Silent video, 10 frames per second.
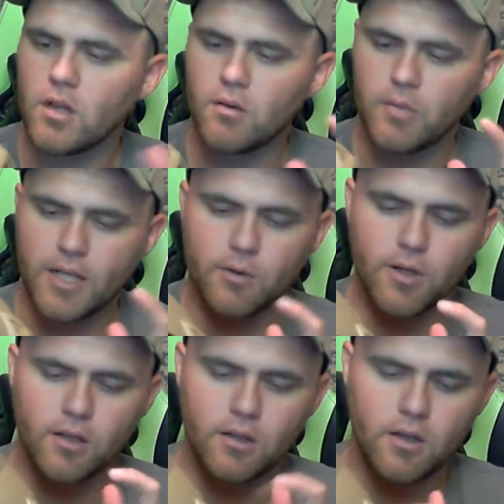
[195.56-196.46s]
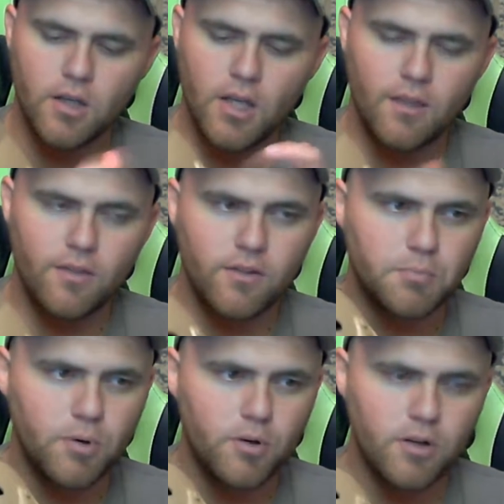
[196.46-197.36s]
But anyway, this
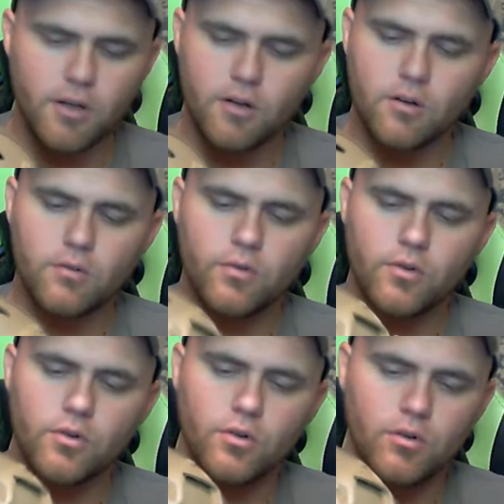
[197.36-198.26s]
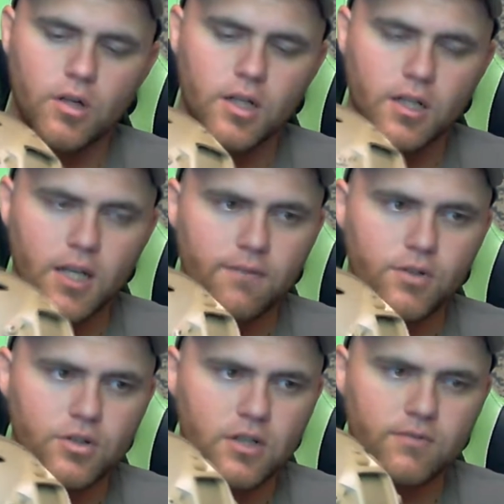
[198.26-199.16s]
part here for your night
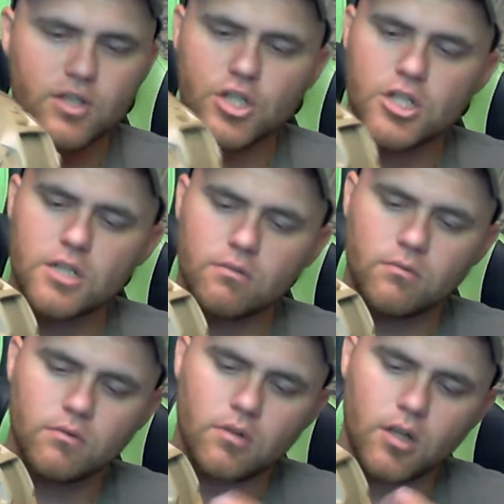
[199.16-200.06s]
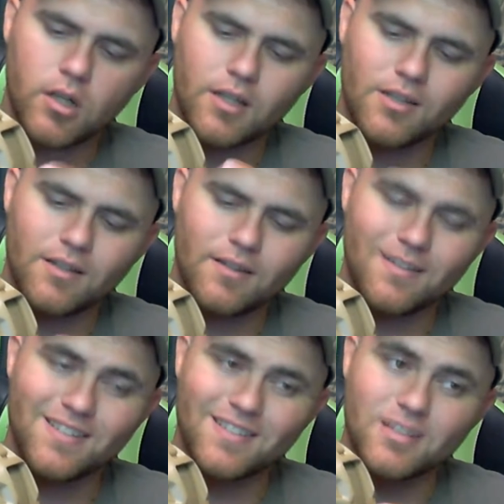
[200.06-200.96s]
vision NVG,
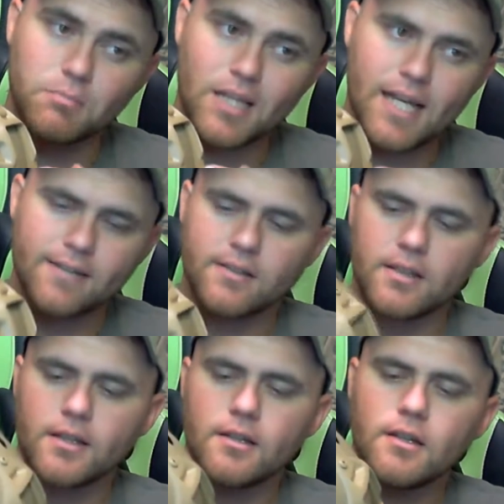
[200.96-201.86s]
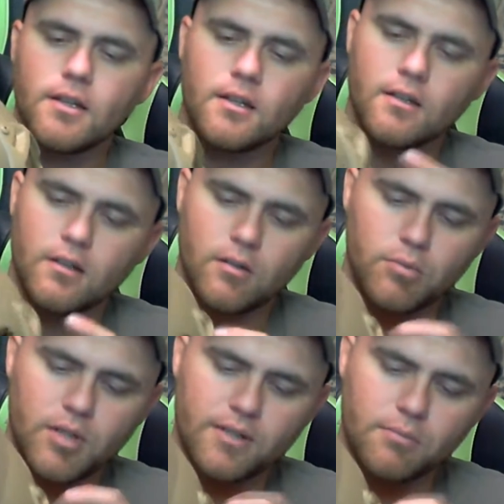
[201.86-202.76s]
this is plastic
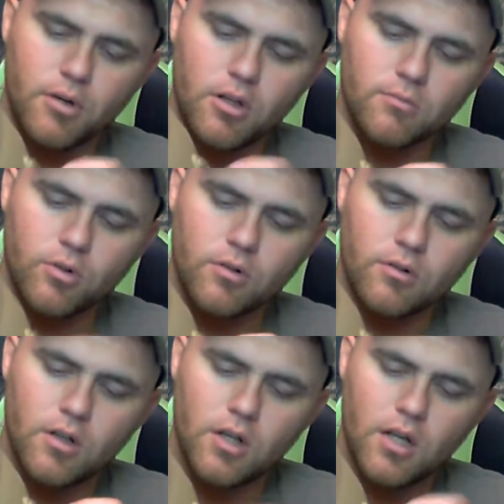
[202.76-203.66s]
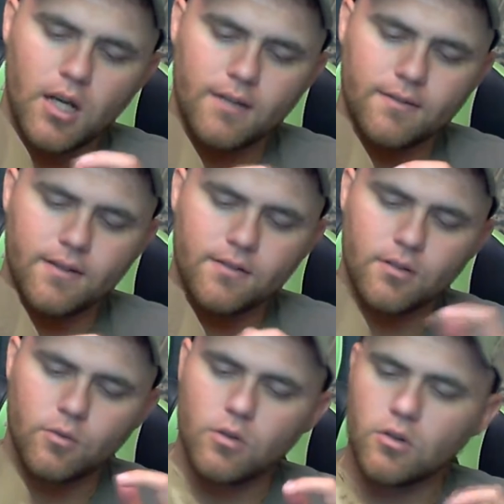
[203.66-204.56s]
polymer. I
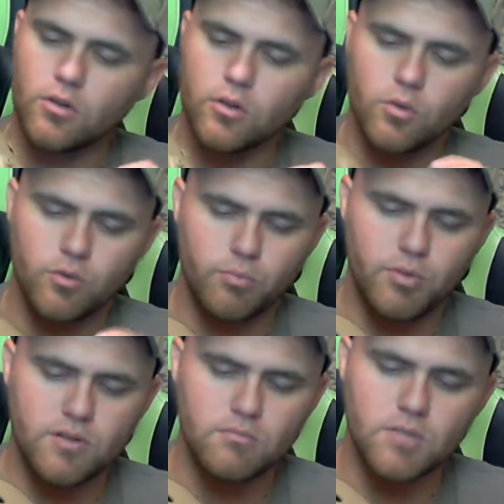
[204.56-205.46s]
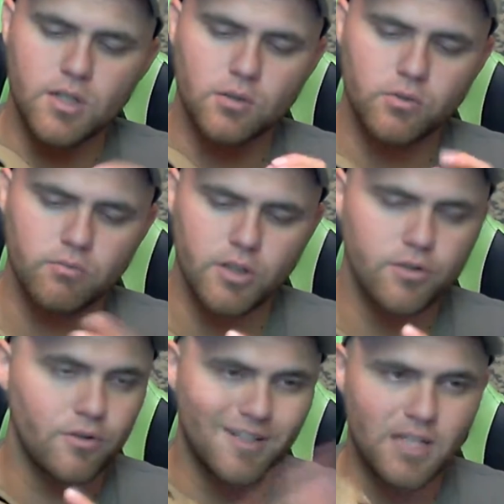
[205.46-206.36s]
tested a while ago with a piece of metal to make
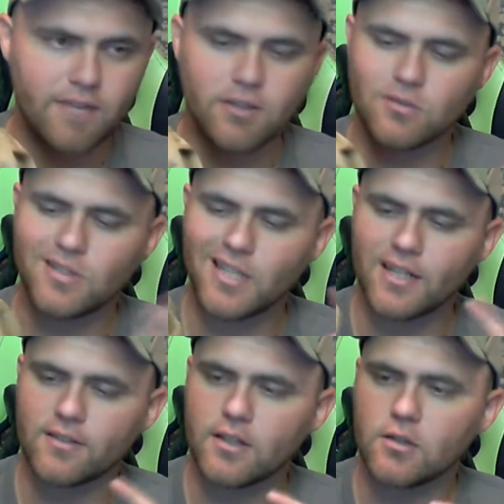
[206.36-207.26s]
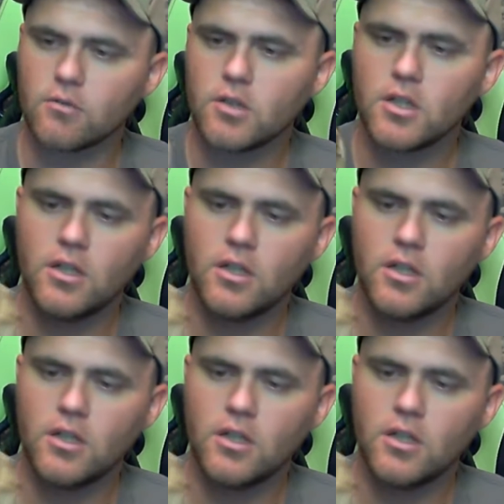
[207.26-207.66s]
sure it didn't have a little tick sound.